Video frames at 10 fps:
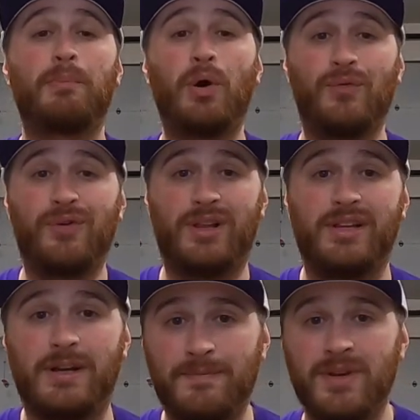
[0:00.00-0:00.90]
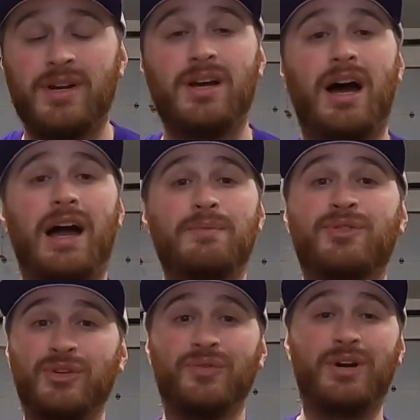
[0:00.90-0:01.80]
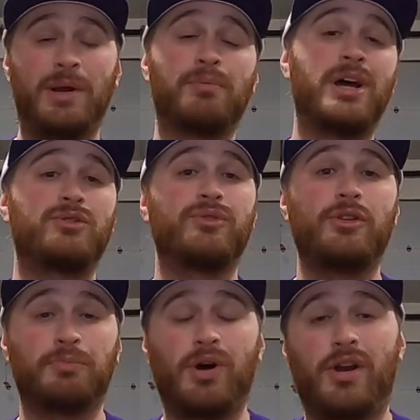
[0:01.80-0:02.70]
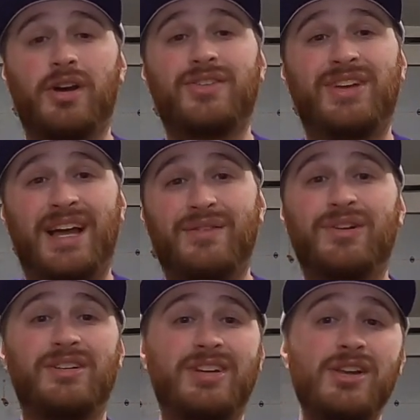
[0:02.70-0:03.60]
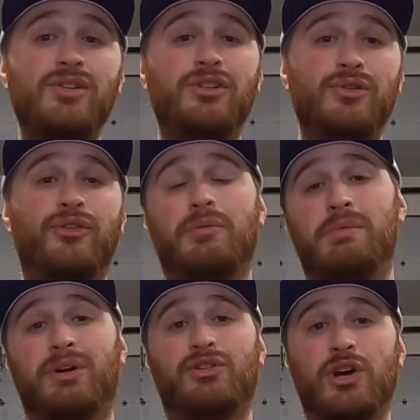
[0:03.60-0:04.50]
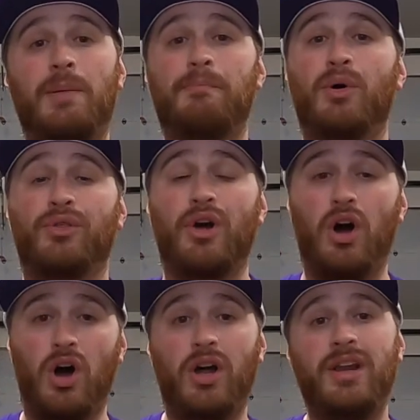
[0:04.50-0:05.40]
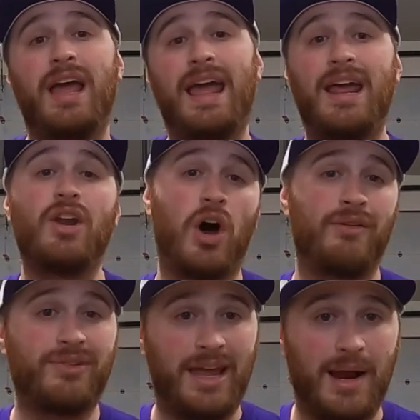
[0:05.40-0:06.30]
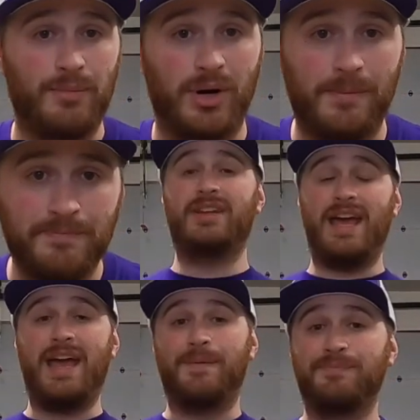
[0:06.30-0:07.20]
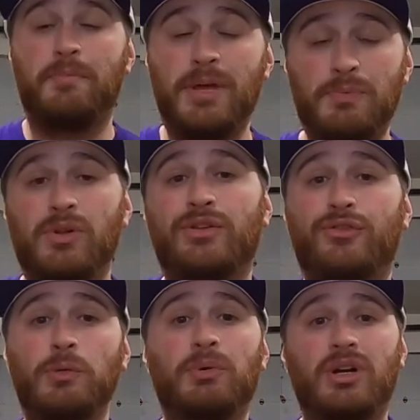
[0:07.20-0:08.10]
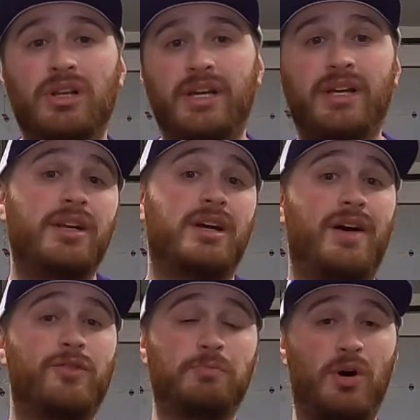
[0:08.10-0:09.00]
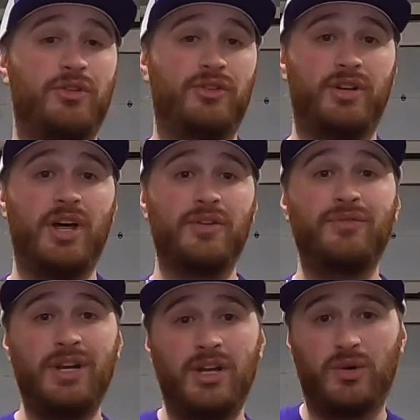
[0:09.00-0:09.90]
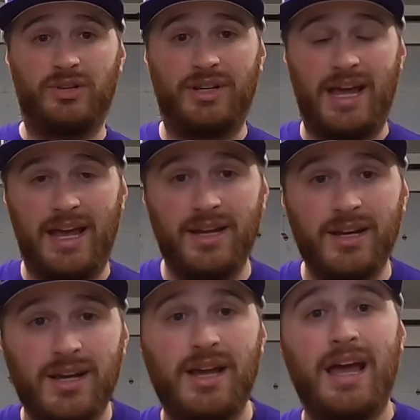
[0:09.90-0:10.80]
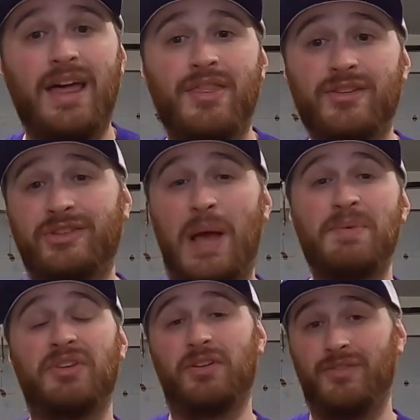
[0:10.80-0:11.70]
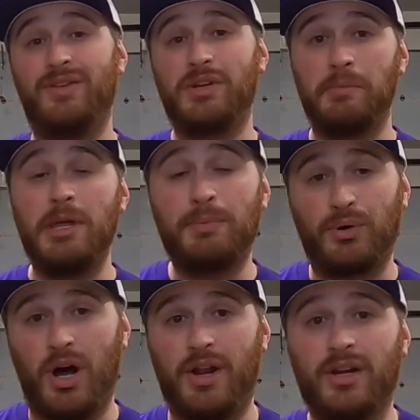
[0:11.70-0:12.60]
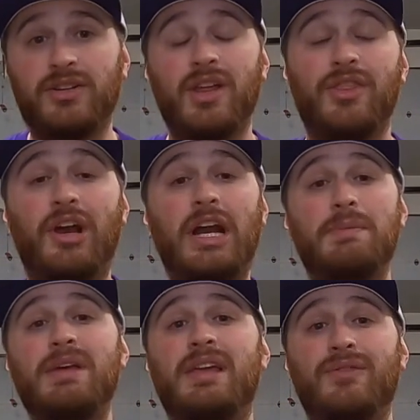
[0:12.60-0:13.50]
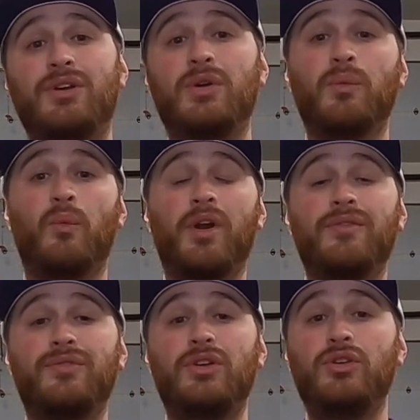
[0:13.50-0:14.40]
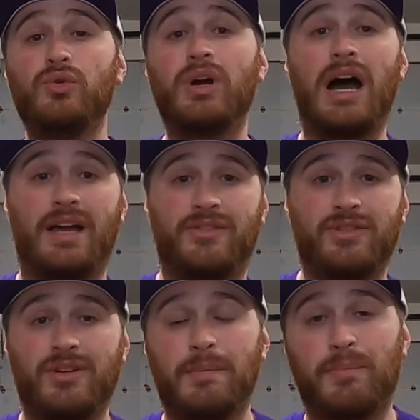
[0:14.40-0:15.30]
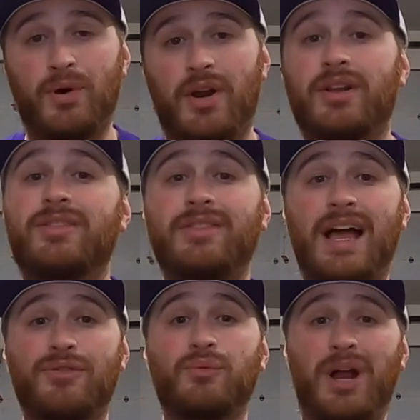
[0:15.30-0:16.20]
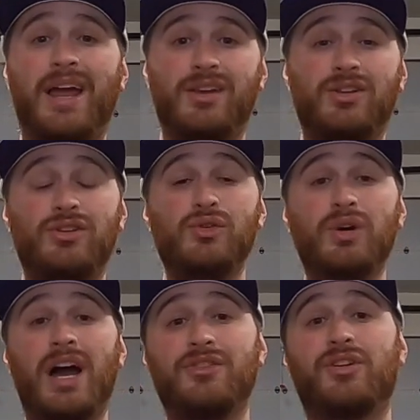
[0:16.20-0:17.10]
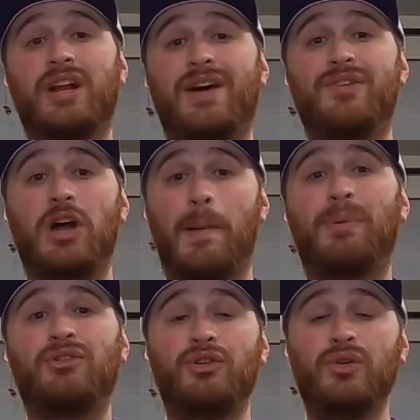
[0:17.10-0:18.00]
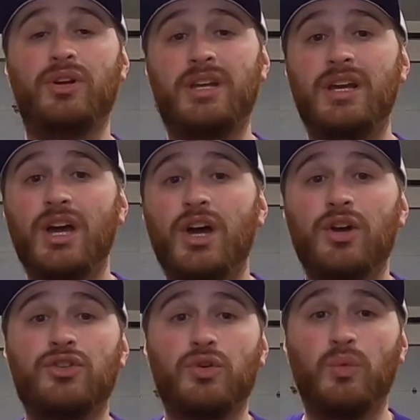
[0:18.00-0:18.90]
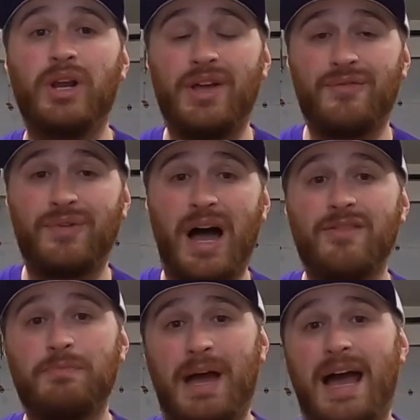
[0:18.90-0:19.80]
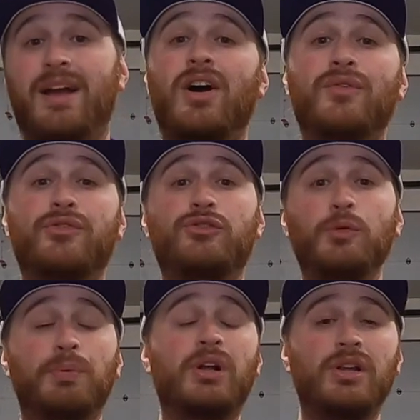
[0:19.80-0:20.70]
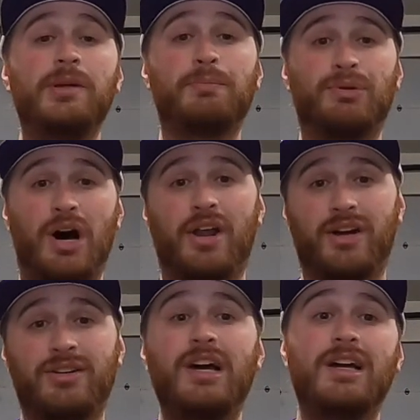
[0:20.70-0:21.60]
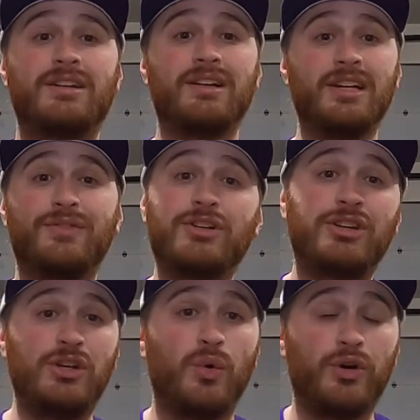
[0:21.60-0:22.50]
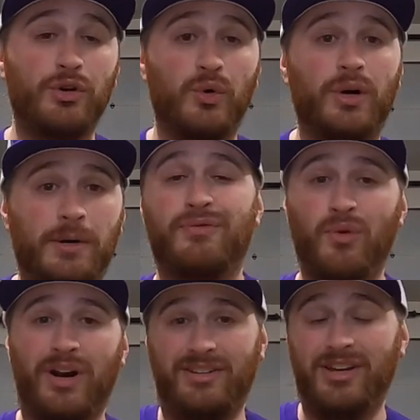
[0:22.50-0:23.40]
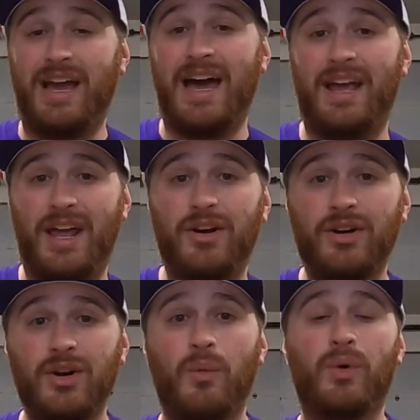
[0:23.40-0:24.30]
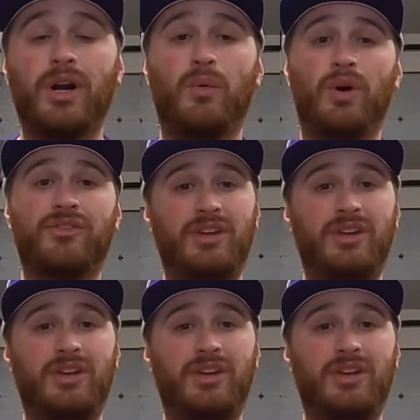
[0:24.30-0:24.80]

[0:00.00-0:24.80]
perfectly. I'm still very impressed with these products, and I have continued to use them in my shop both on and off camera. Today, the people at Super Clean have sponsored another video today, and this time instead of giving me product, they're gonna be giving one of you guys product. That's right, you guys are gonna have the opportunity to win a 5-pack of Super Clean product delivered to your door. Before I tell you how to enter, we're gonna once